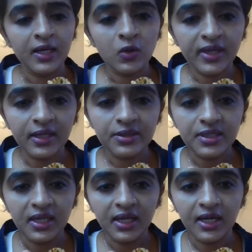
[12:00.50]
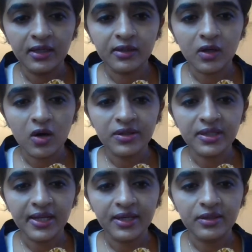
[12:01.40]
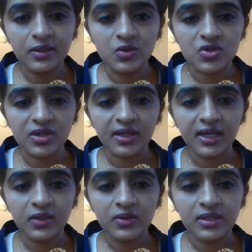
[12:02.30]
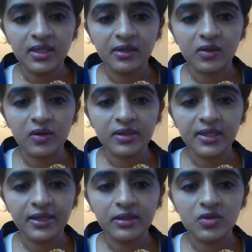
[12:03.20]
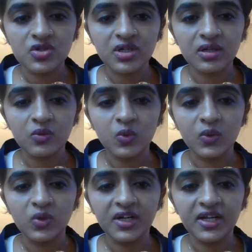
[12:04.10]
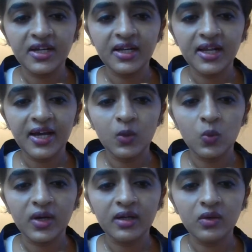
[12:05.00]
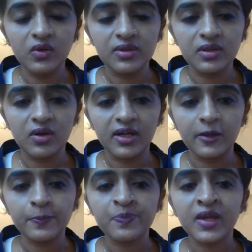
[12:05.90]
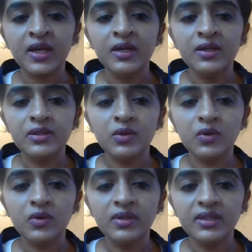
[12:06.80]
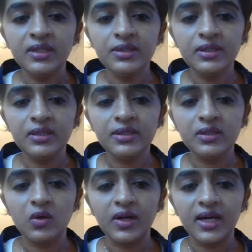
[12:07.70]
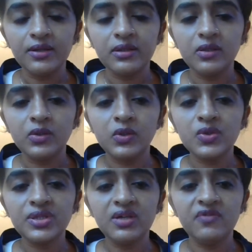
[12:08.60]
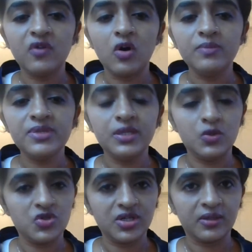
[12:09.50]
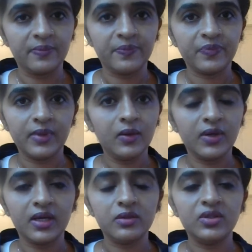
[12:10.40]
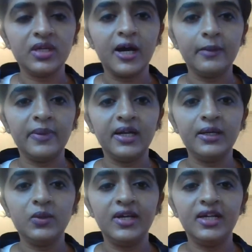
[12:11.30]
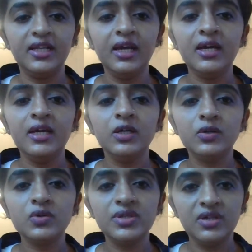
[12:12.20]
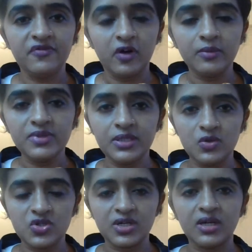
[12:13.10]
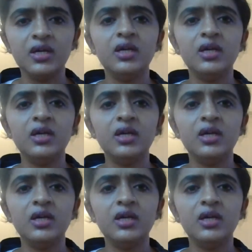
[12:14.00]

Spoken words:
You can see a cross-like suture. Can you see a cross-like suture? One vertical and one horizontal. So this is known as cruciform suture. Okay, so in the hard palate, you get the cruciform suture.